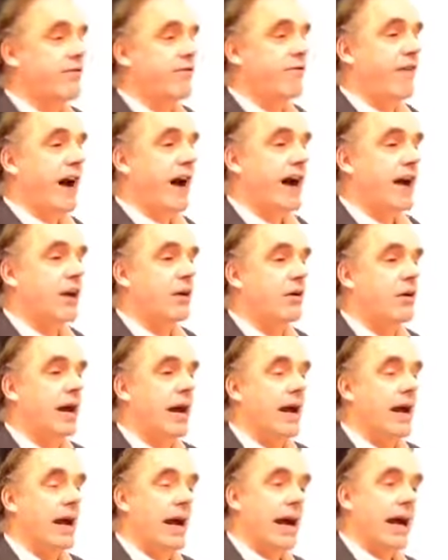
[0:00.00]
of fire,
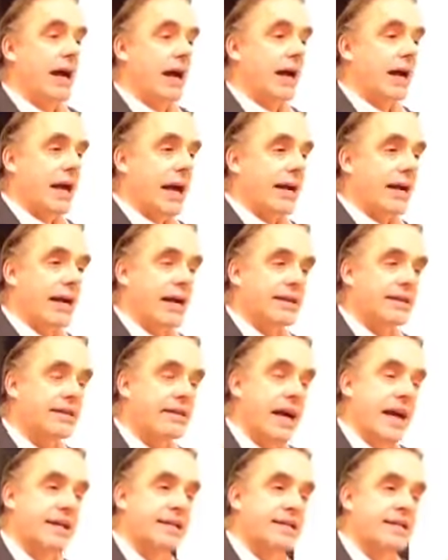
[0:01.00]
and
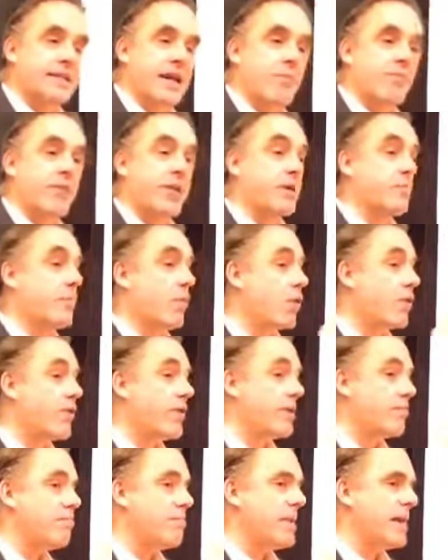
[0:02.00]
it's as something more
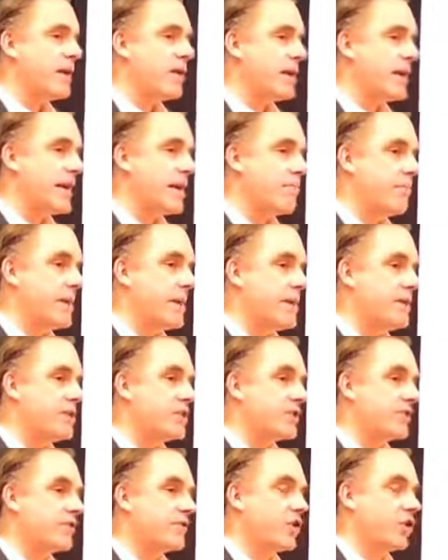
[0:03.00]
than merely a
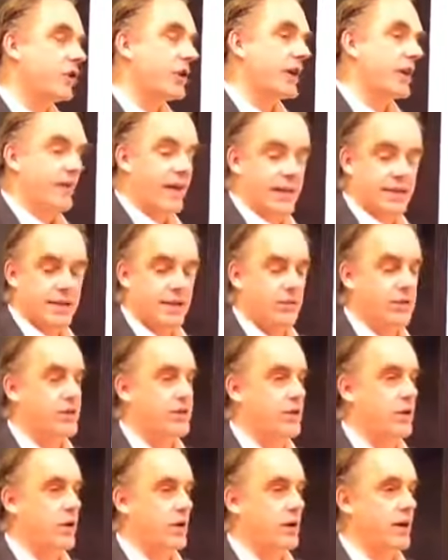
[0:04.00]
means of cooking, that's how it
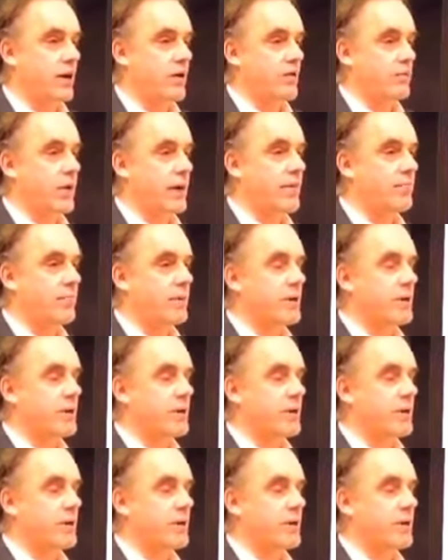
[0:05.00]
started out, right?